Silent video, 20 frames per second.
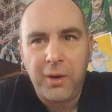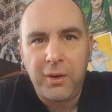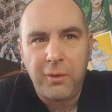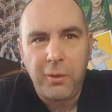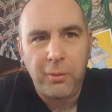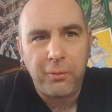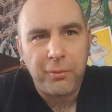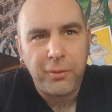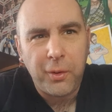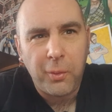went
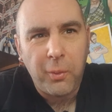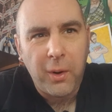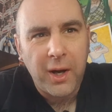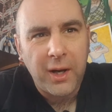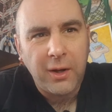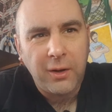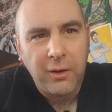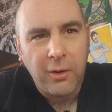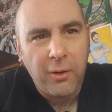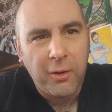up for the
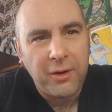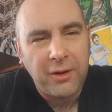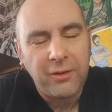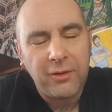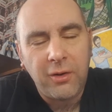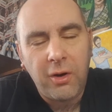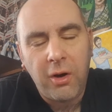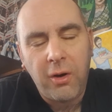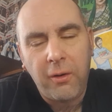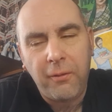white
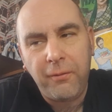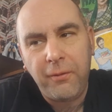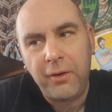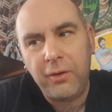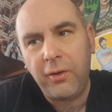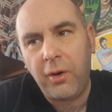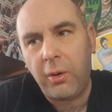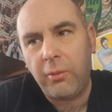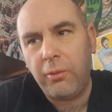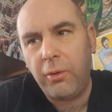noise off the
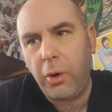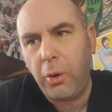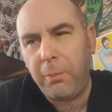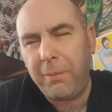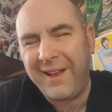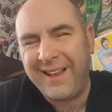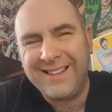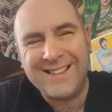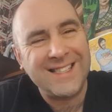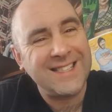top
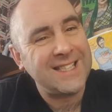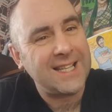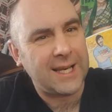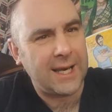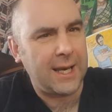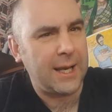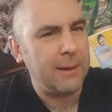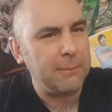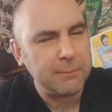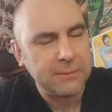rope and
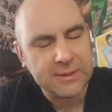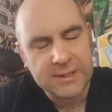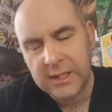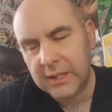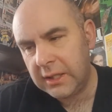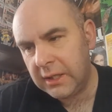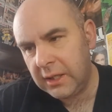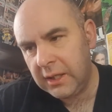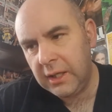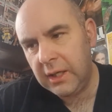slipped.
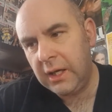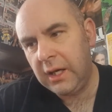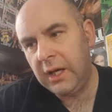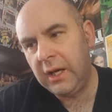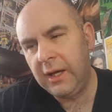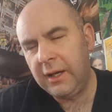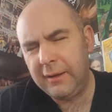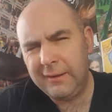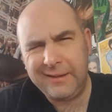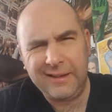
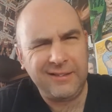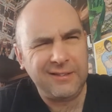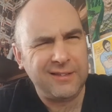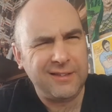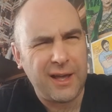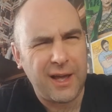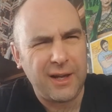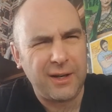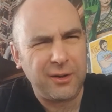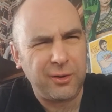This
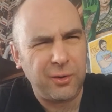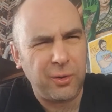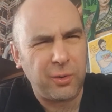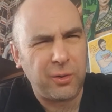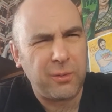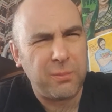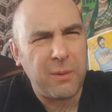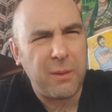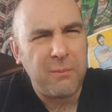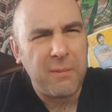kind of
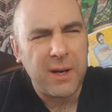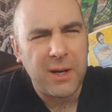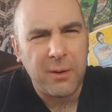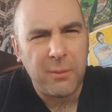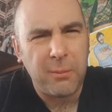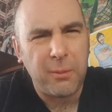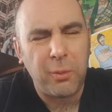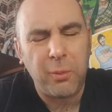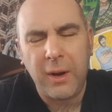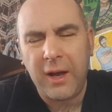took
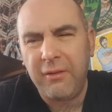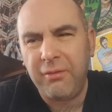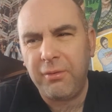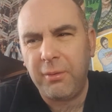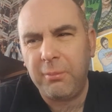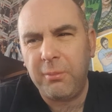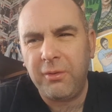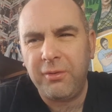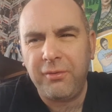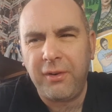momentum away
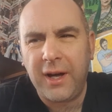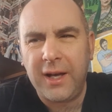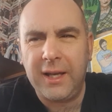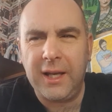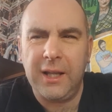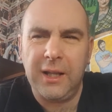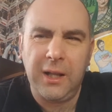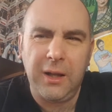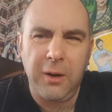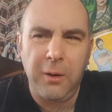from the
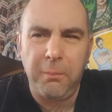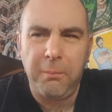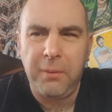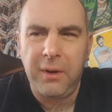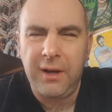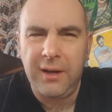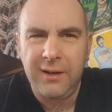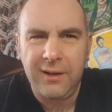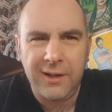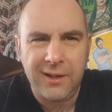fight a little
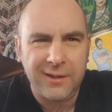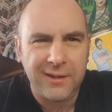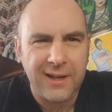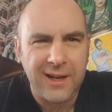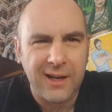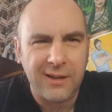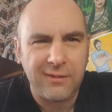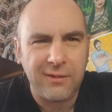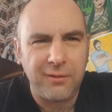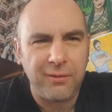bit, and they
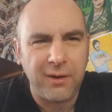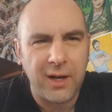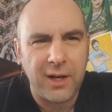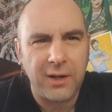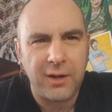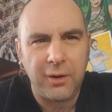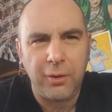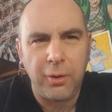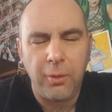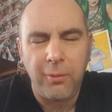had to
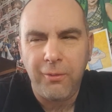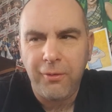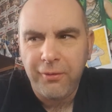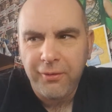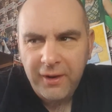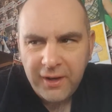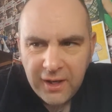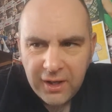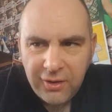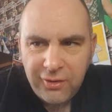find a new
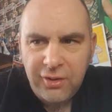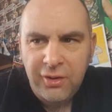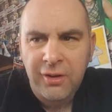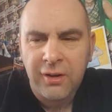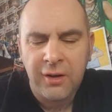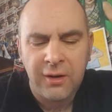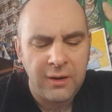finish.